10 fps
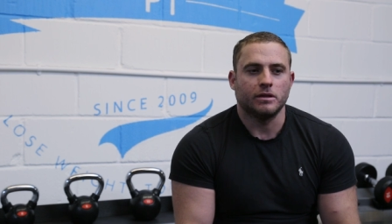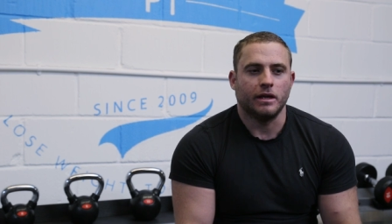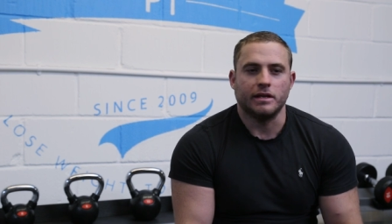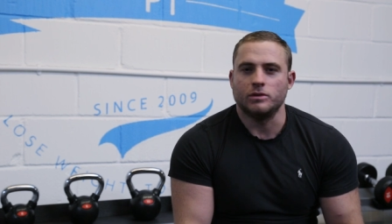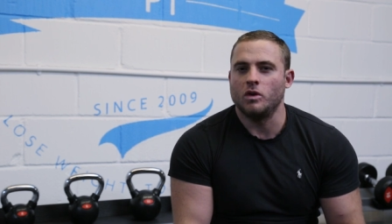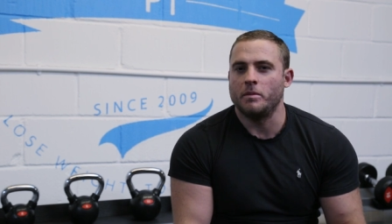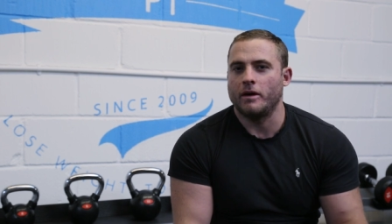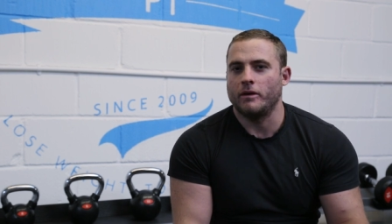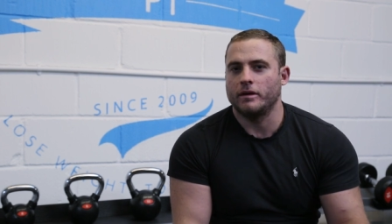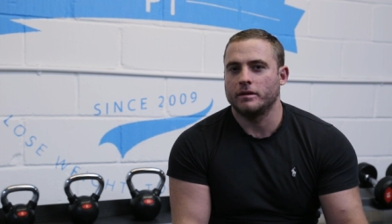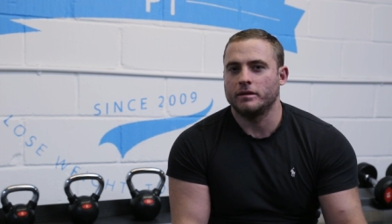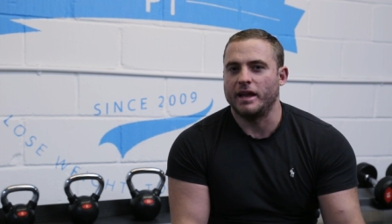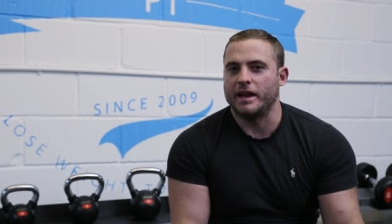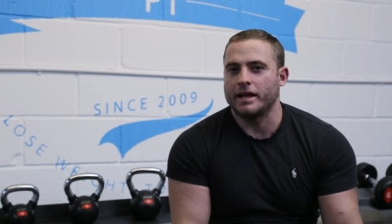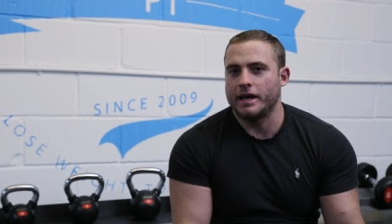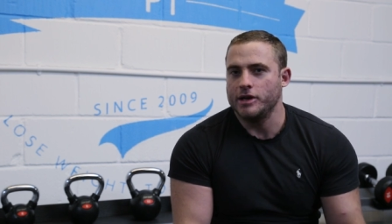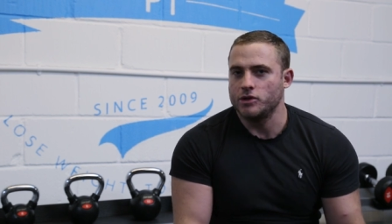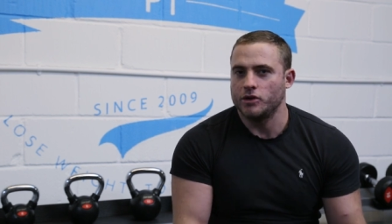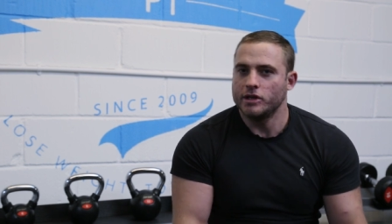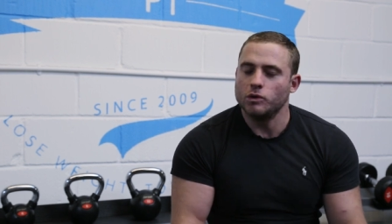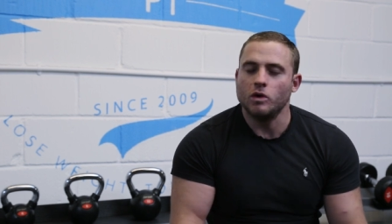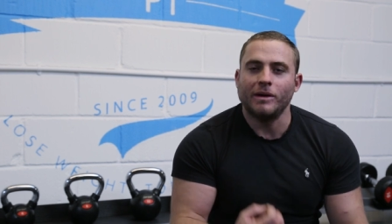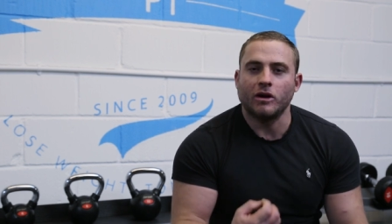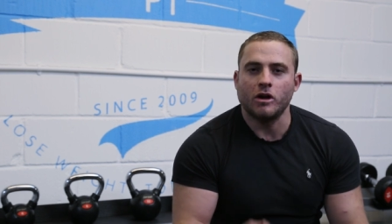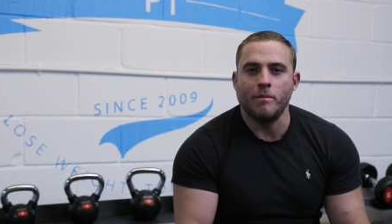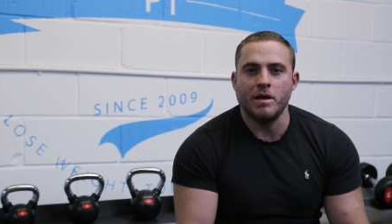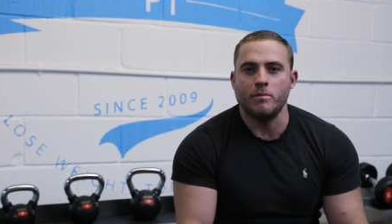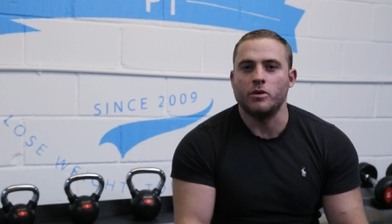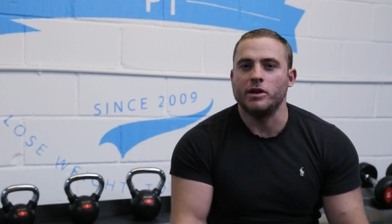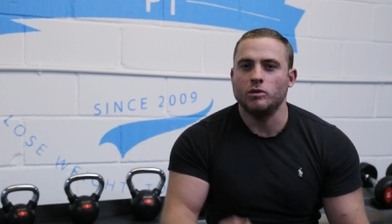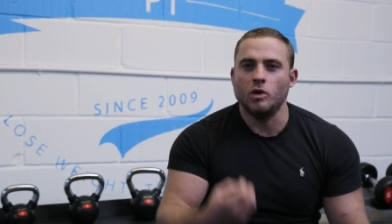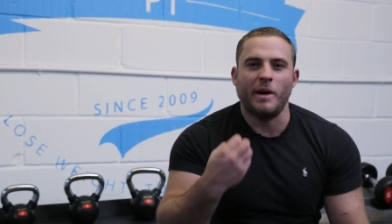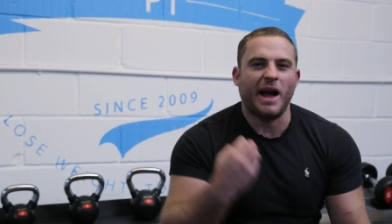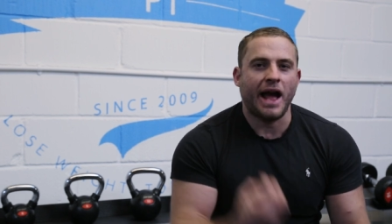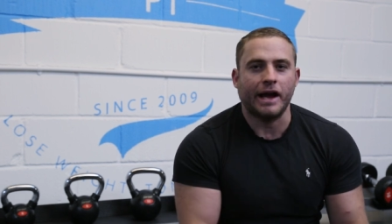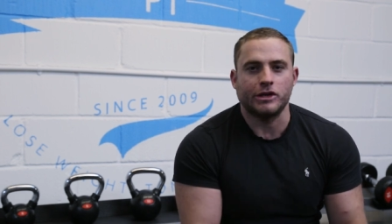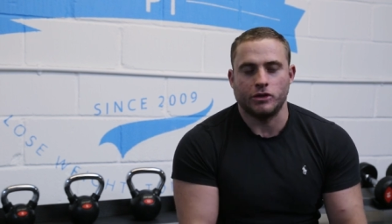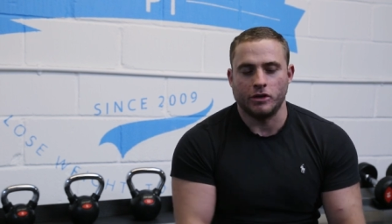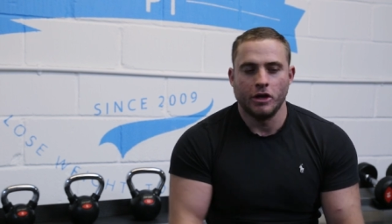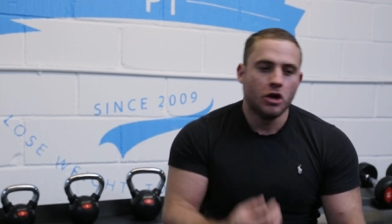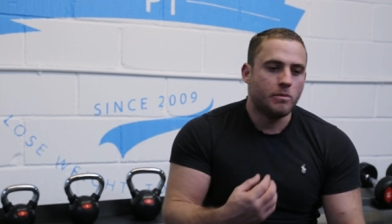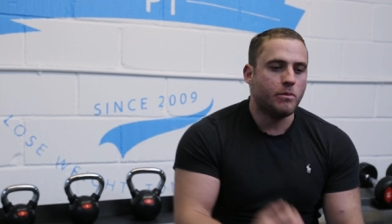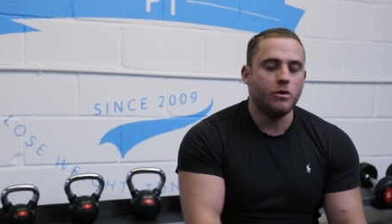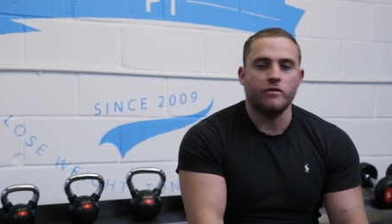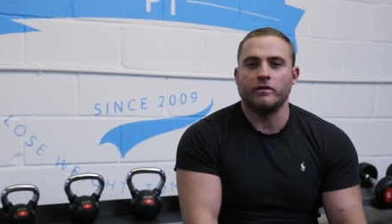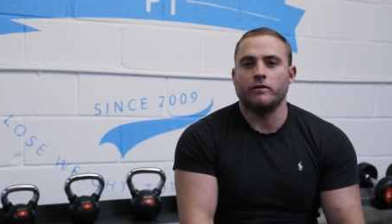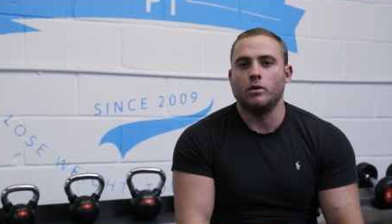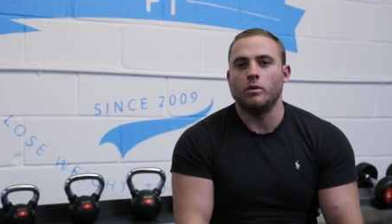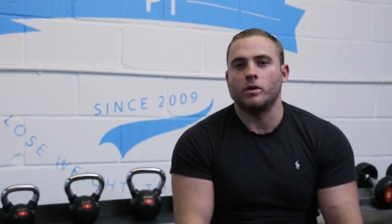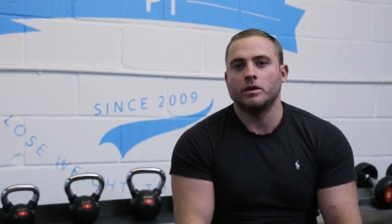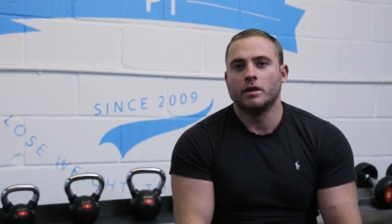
It's all about dedication, it's all about commitment, it's all about action, moving forward.